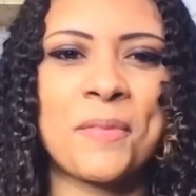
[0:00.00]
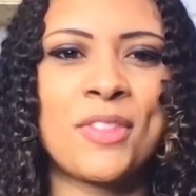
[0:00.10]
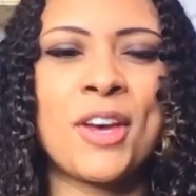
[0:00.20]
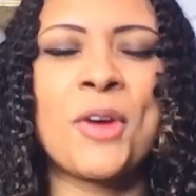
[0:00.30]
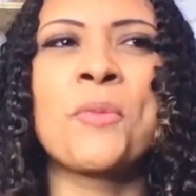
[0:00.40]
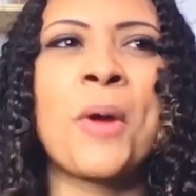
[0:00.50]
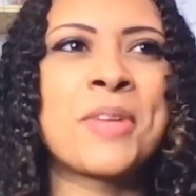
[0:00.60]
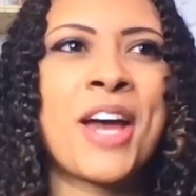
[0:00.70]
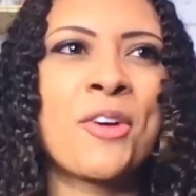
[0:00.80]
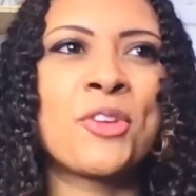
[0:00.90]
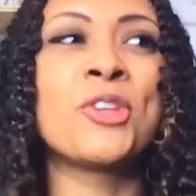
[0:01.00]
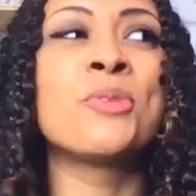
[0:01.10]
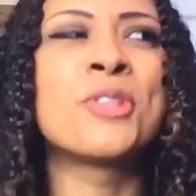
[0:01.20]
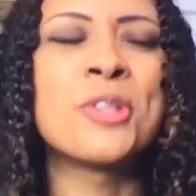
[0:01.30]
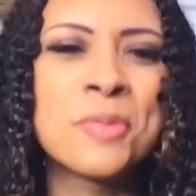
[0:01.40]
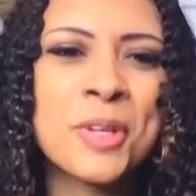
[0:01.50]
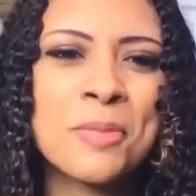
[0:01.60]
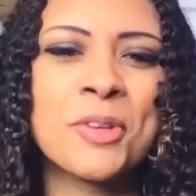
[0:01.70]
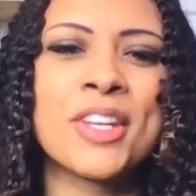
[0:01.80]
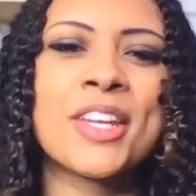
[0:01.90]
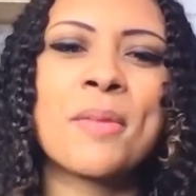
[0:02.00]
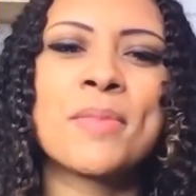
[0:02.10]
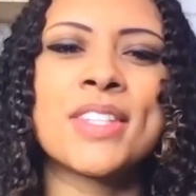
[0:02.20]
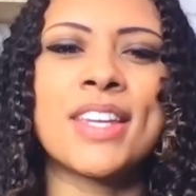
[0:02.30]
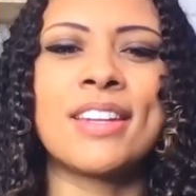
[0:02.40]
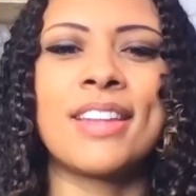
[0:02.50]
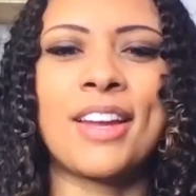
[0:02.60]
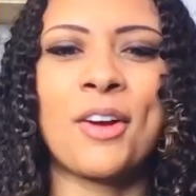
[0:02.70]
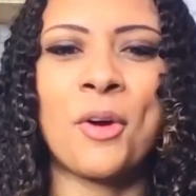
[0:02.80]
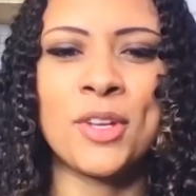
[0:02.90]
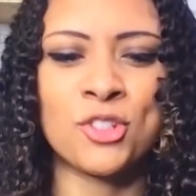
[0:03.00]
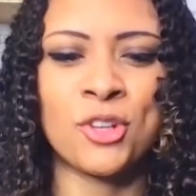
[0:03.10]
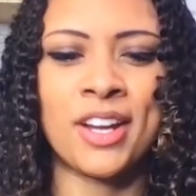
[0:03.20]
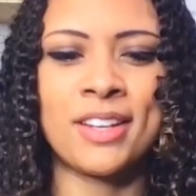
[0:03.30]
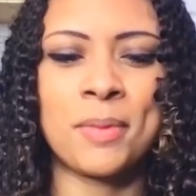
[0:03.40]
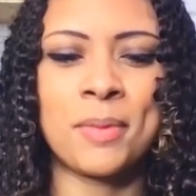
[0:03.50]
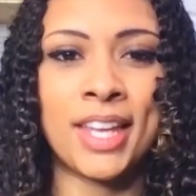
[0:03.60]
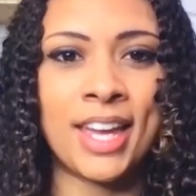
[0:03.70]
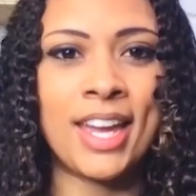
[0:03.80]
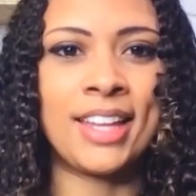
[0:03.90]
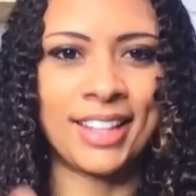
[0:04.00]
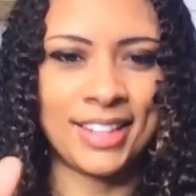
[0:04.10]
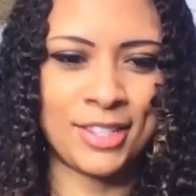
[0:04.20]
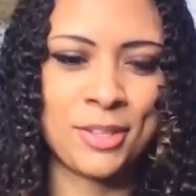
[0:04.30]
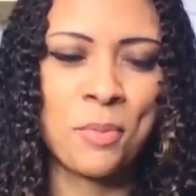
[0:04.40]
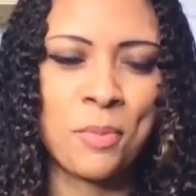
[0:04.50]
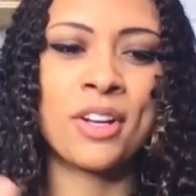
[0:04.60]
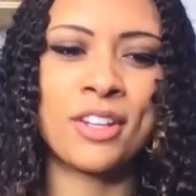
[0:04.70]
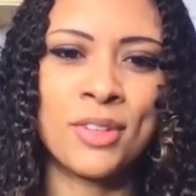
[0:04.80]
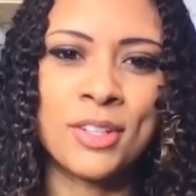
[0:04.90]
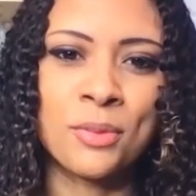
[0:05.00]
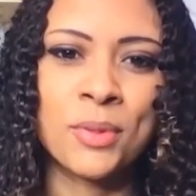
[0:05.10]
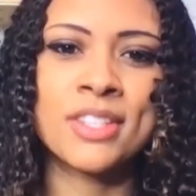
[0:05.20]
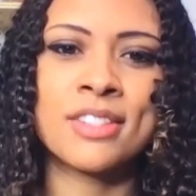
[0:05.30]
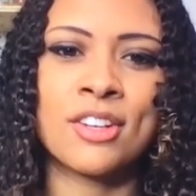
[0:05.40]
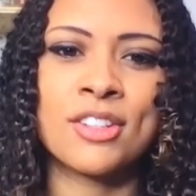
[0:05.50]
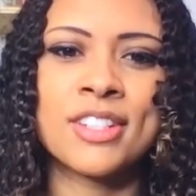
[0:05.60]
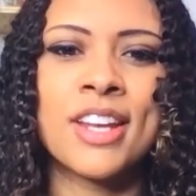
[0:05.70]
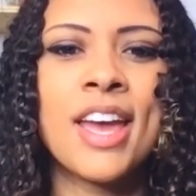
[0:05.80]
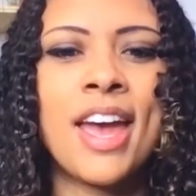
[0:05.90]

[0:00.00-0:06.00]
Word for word: the reptile YouTube community comes in, like always trying to be like, hey, like this is important. You need to research.